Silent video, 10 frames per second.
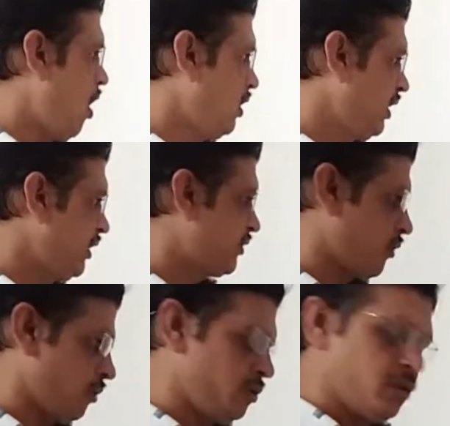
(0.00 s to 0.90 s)
on the
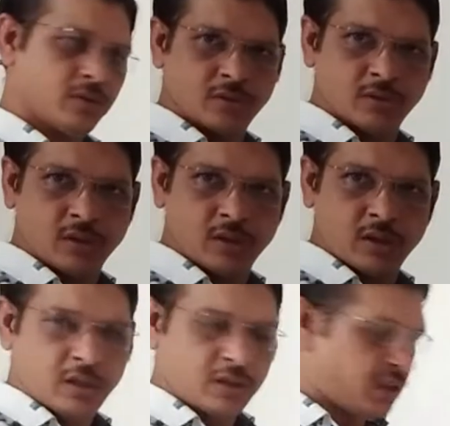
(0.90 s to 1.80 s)

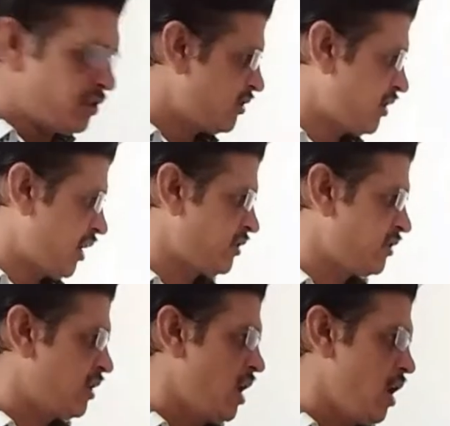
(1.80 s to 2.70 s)
stone. This stress
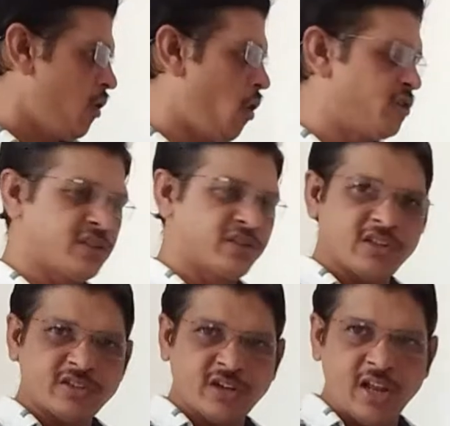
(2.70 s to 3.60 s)

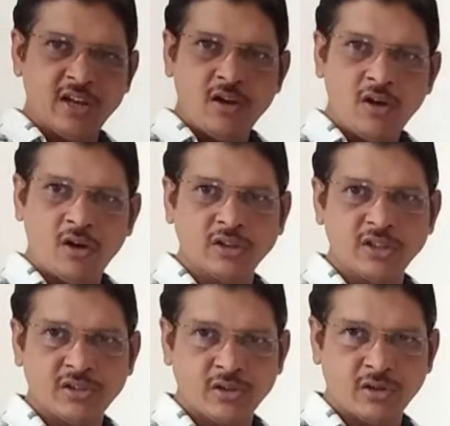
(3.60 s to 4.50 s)
causes strain on
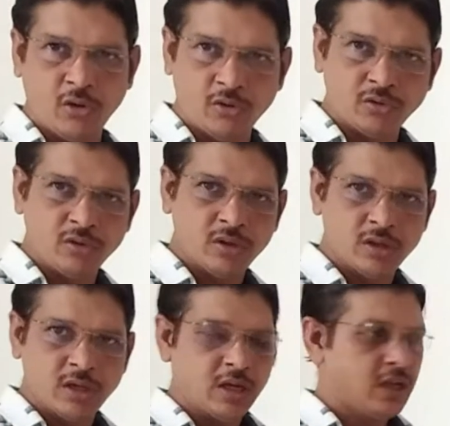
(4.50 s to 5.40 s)
the
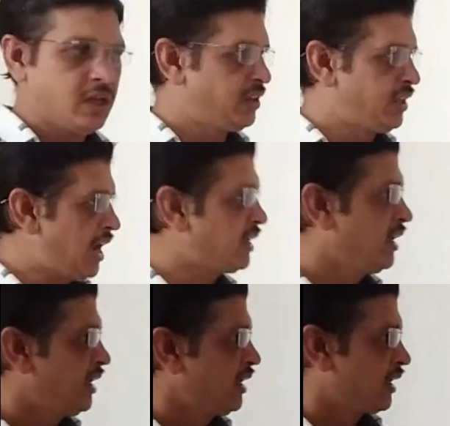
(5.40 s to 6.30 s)
stone
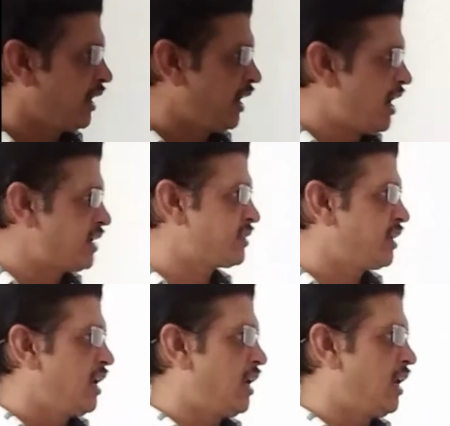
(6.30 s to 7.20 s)
that
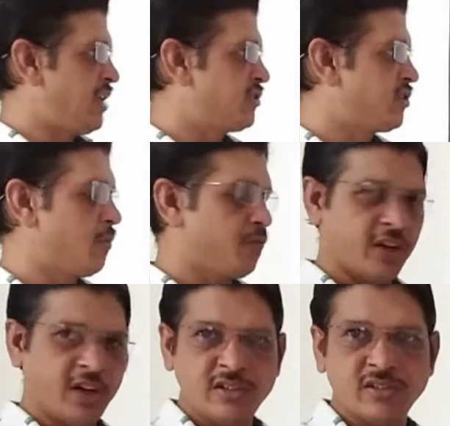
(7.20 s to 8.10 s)
creates lines of
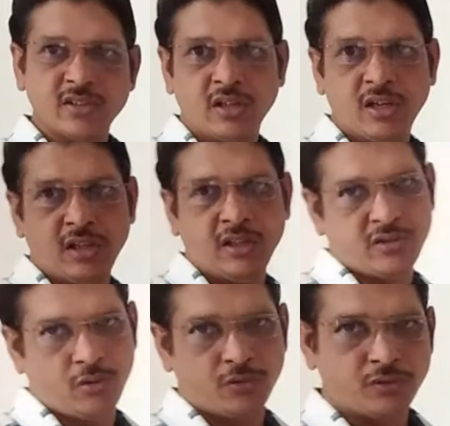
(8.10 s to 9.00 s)
weakness in the
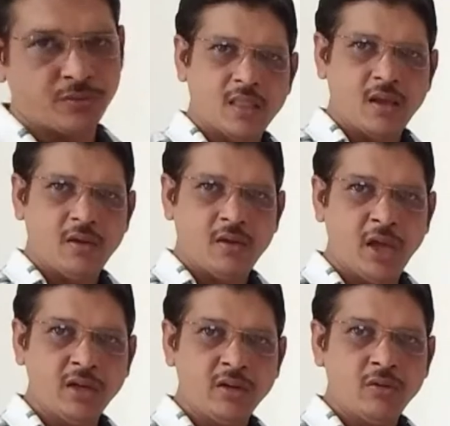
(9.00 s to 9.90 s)
stone.
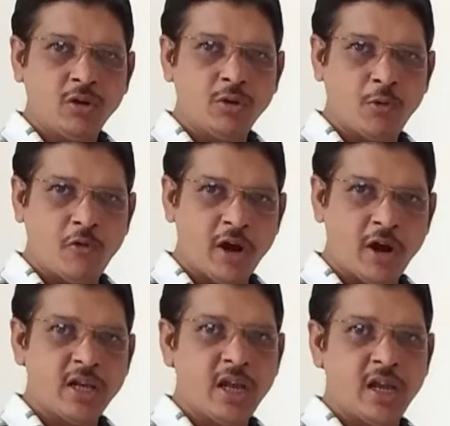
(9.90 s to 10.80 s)
When we
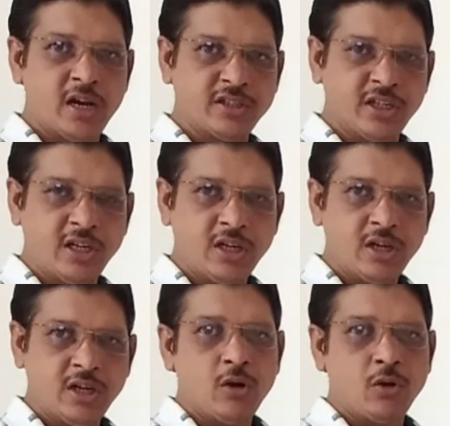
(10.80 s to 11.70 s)
provide
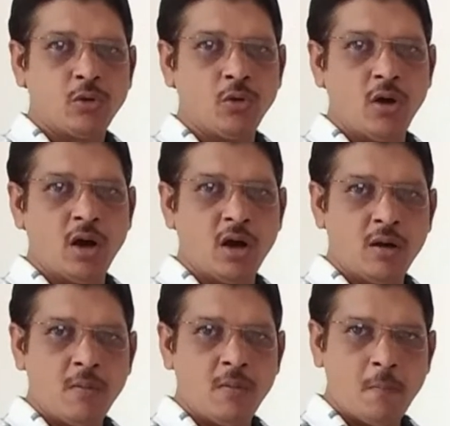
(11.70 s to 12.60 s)
energy to
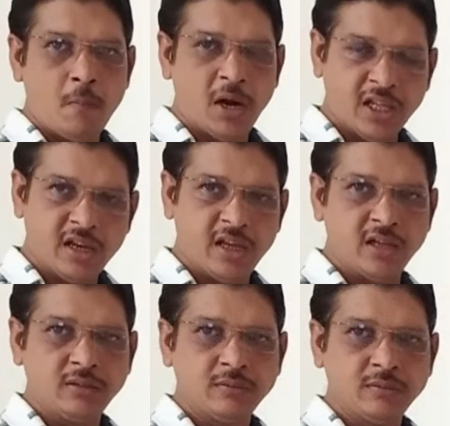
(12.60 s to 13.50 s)
a
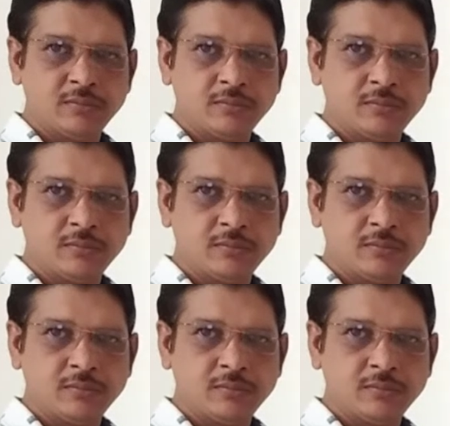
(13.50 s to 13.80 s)
material,